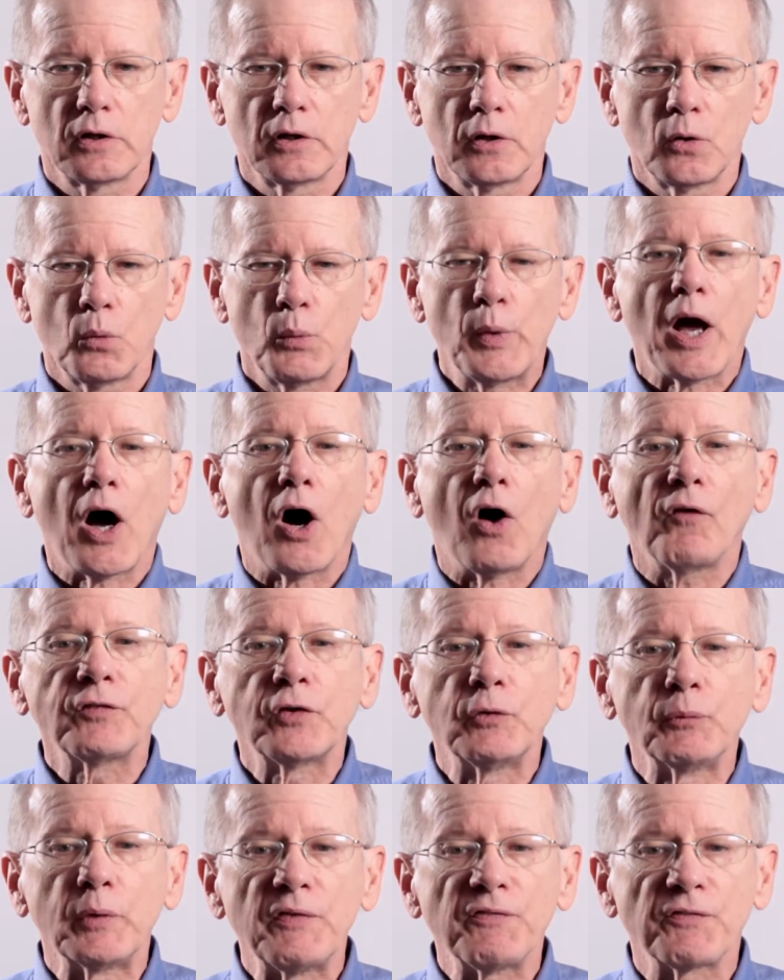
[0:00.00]
We
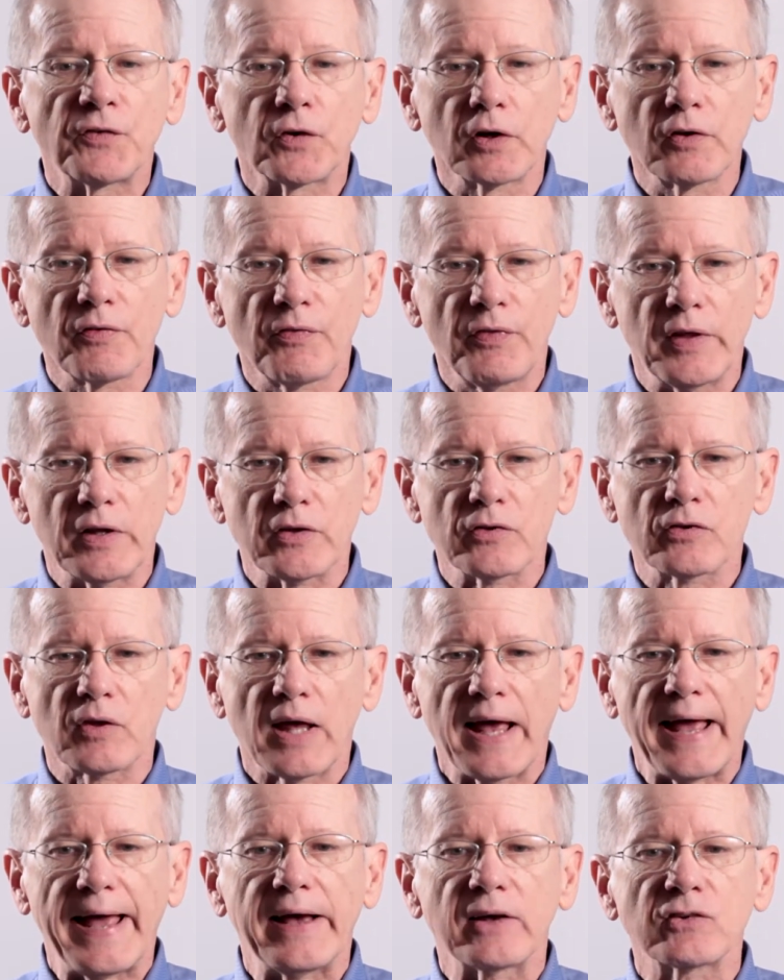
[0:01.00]
often refer to this
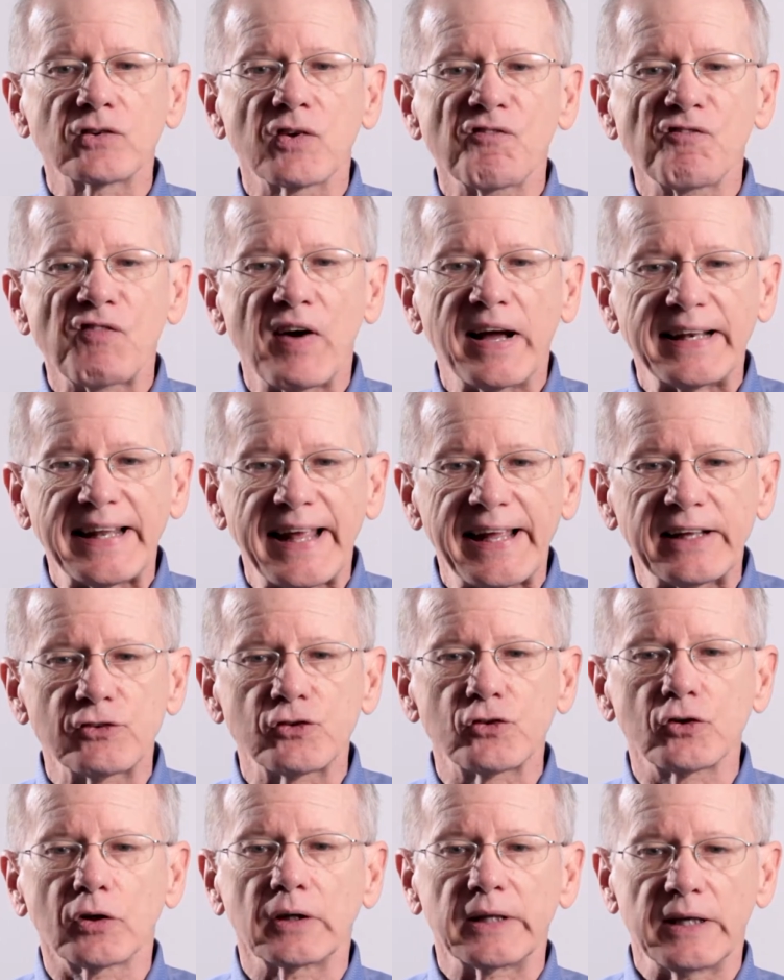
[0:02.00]
as
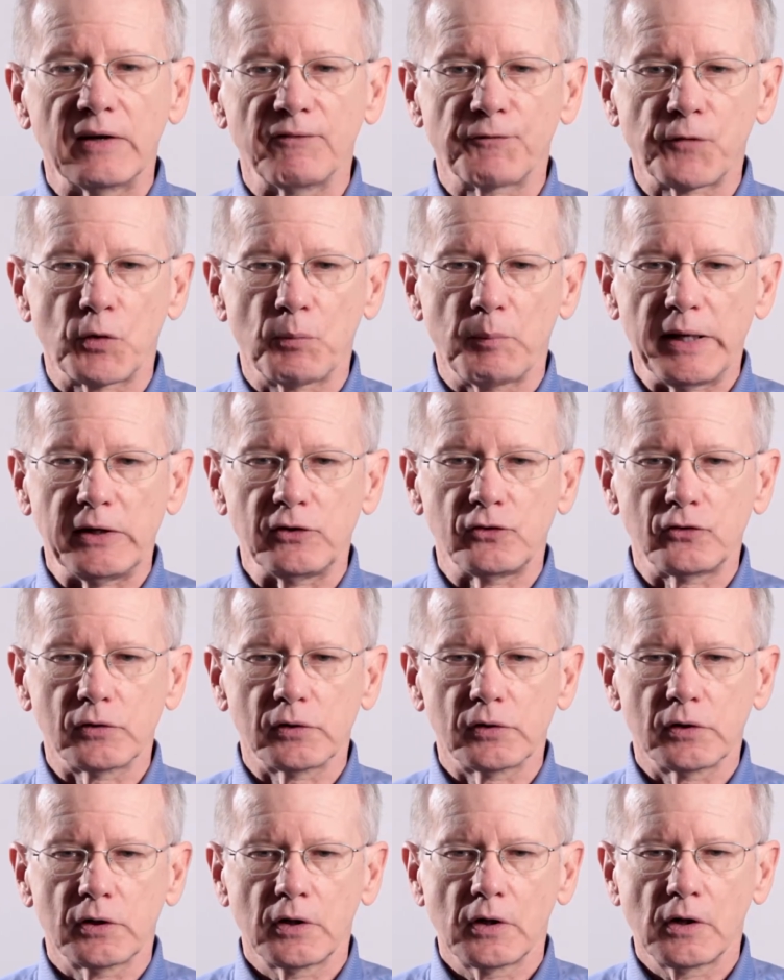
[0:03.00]
financial information.
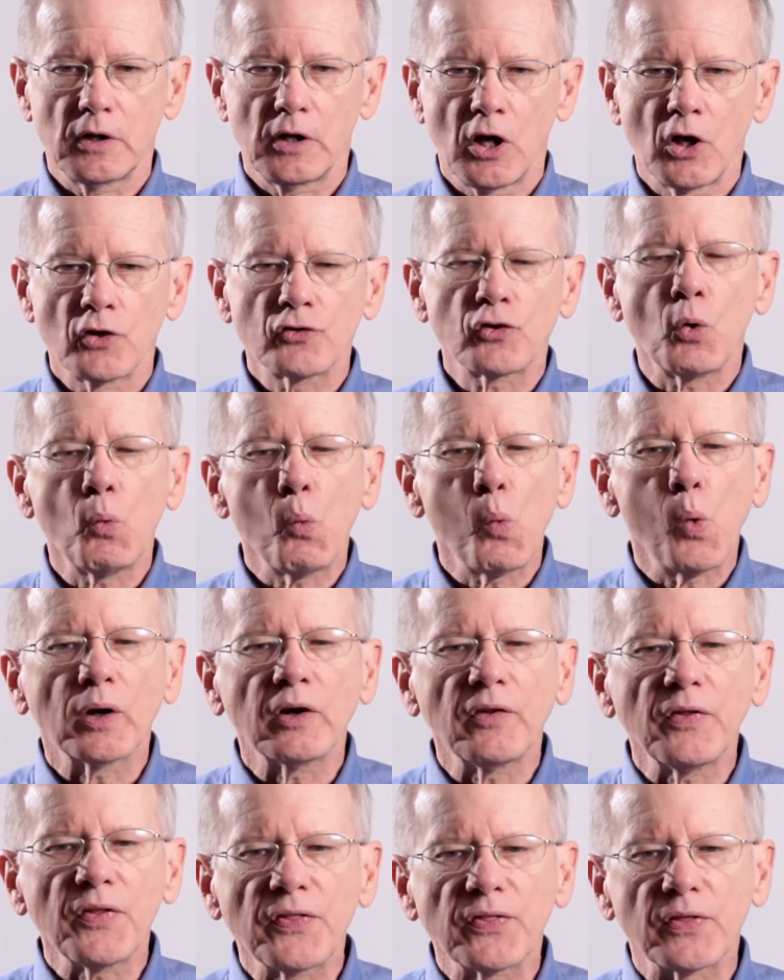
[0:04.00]
So one
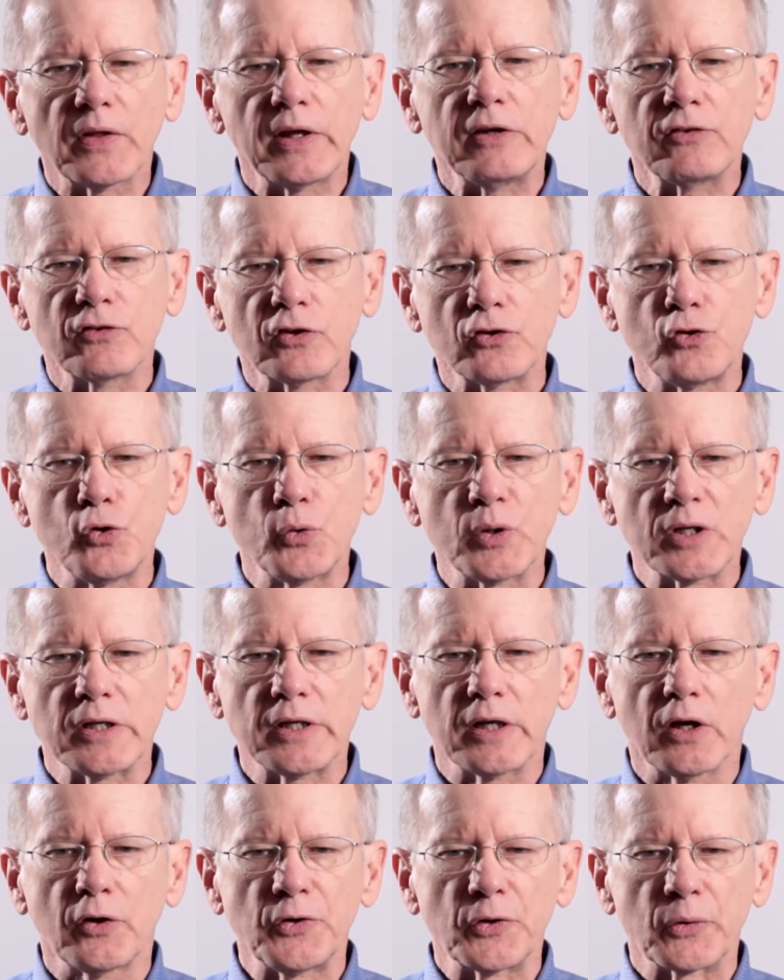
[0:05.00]
of the things that you can
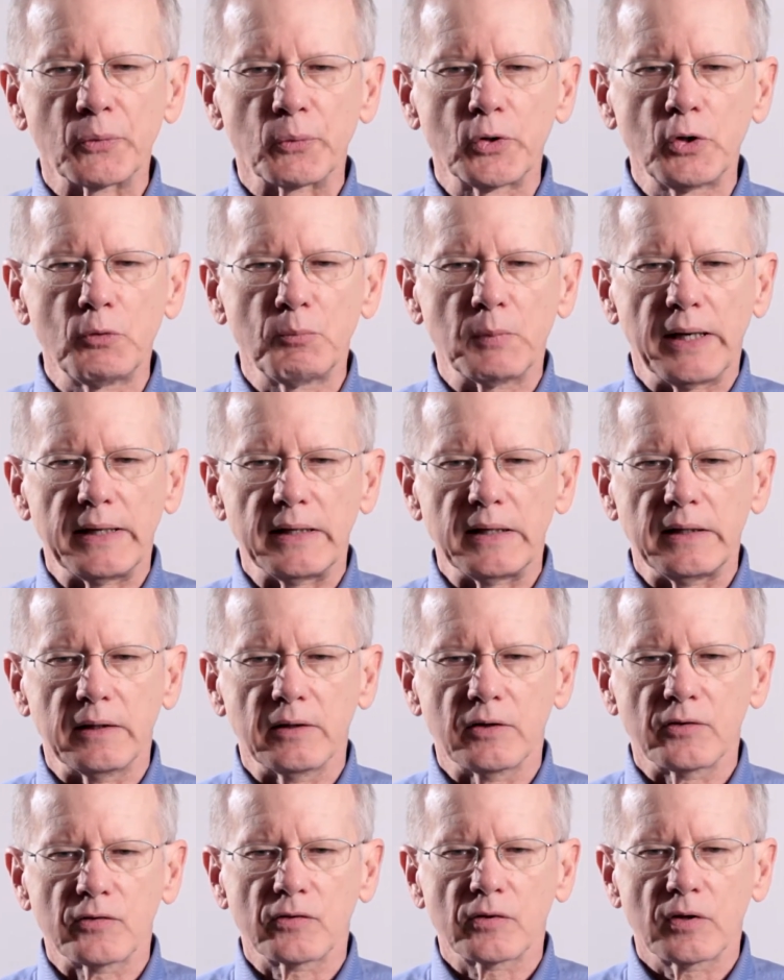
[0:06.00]
tell your roommate
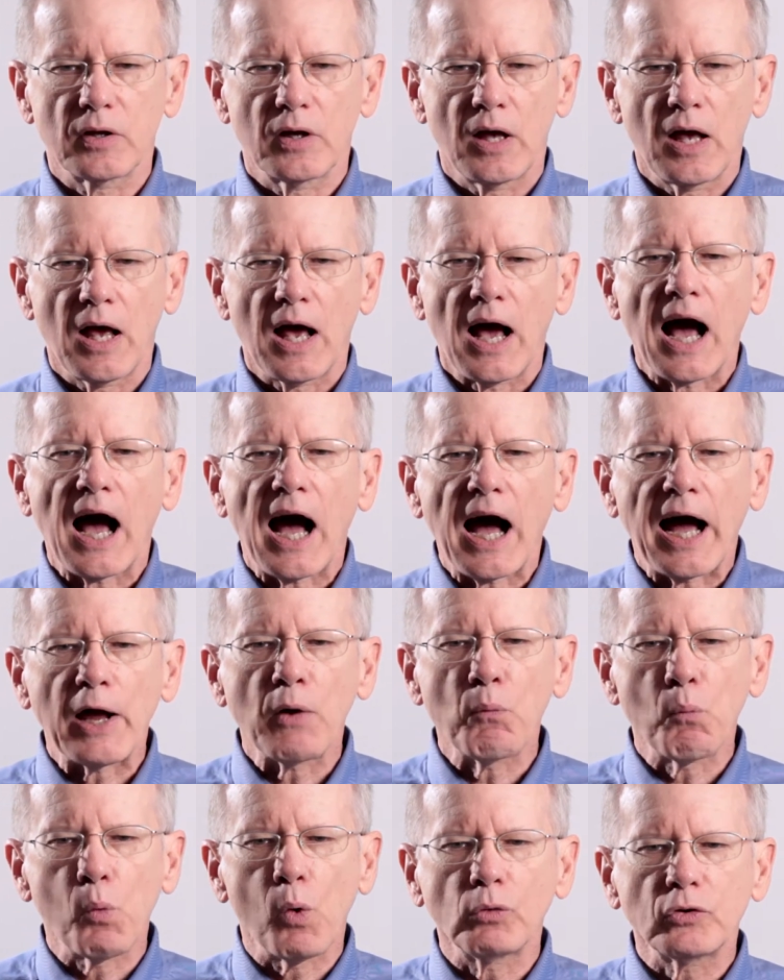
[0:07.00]
is, "I
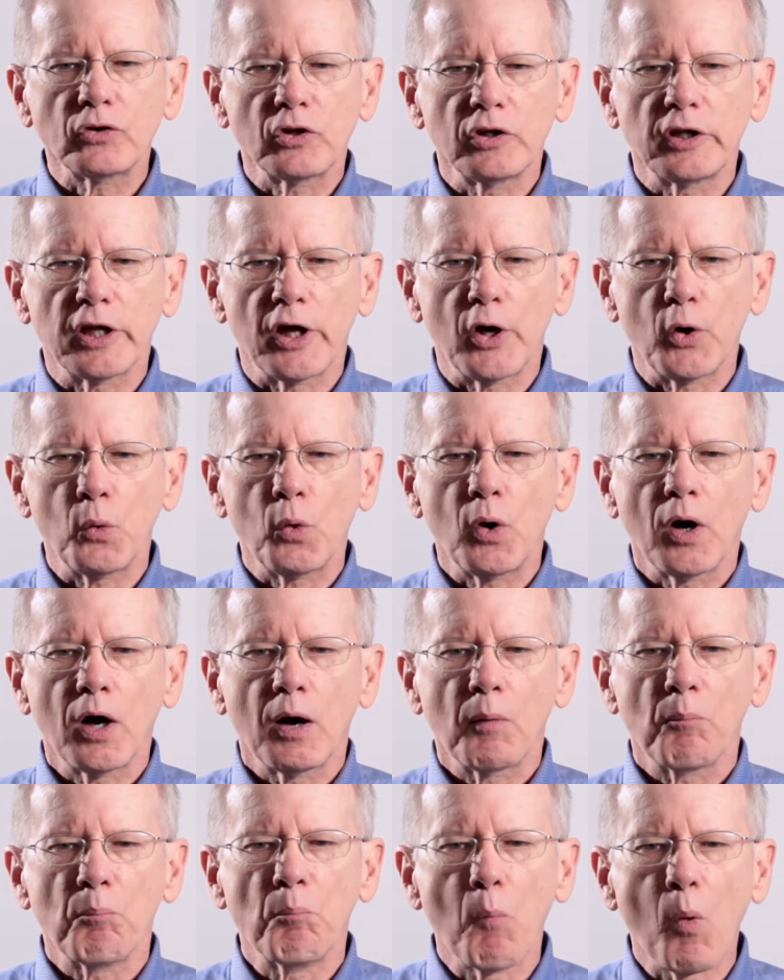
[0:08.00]
want to know
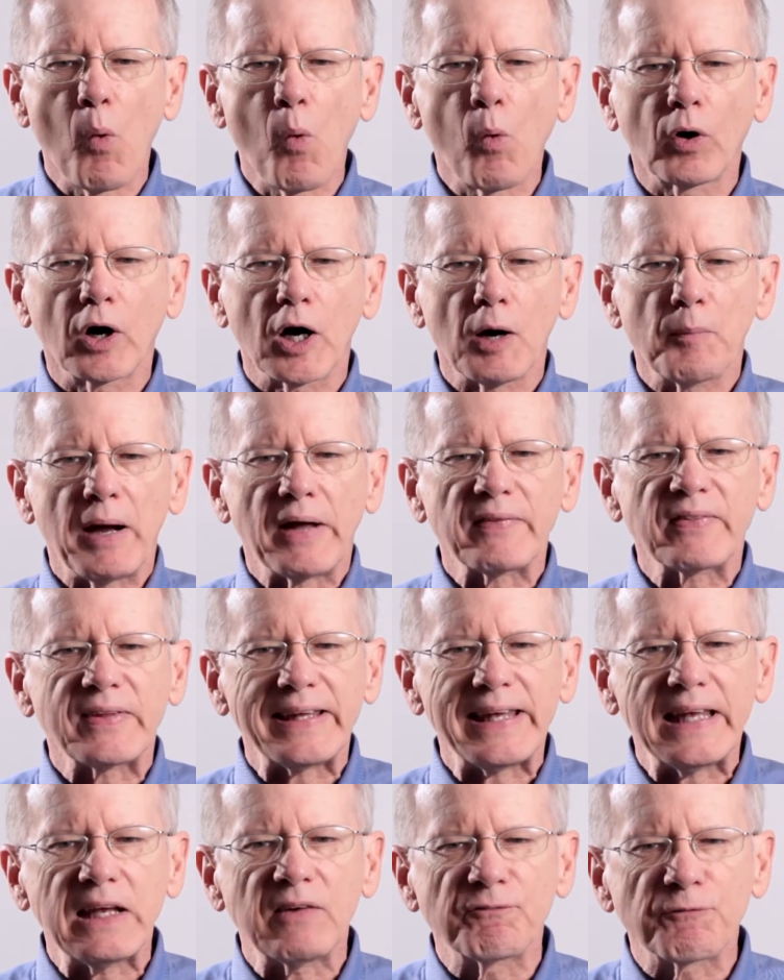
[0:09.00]
more about the
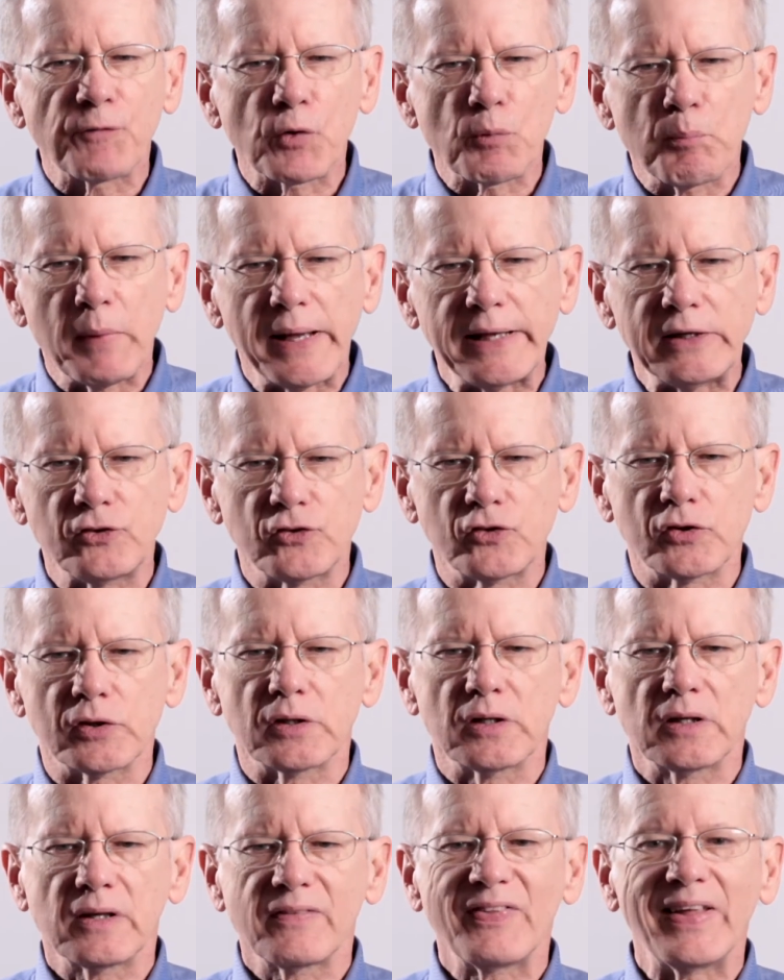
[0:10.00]

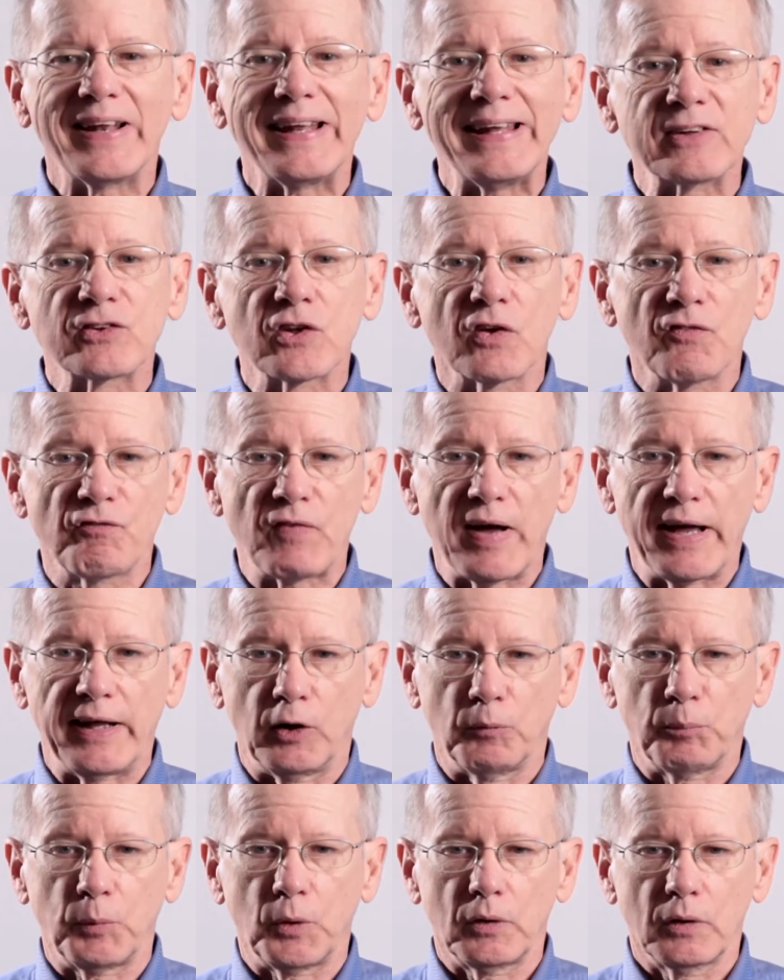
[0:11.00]
information that is
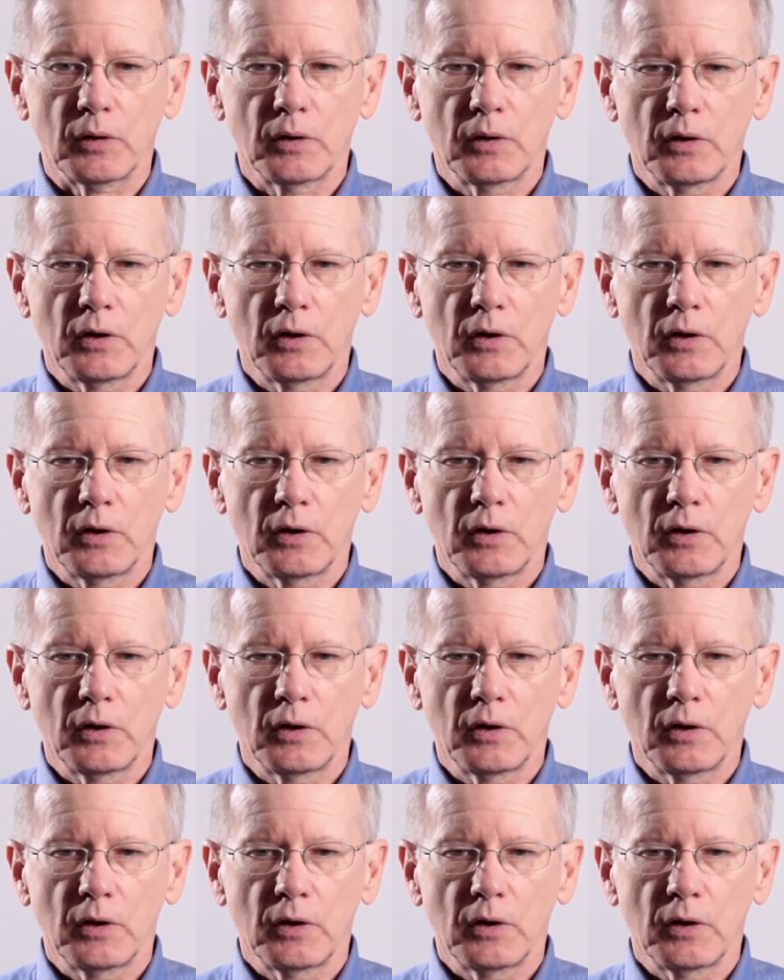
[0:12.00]
available."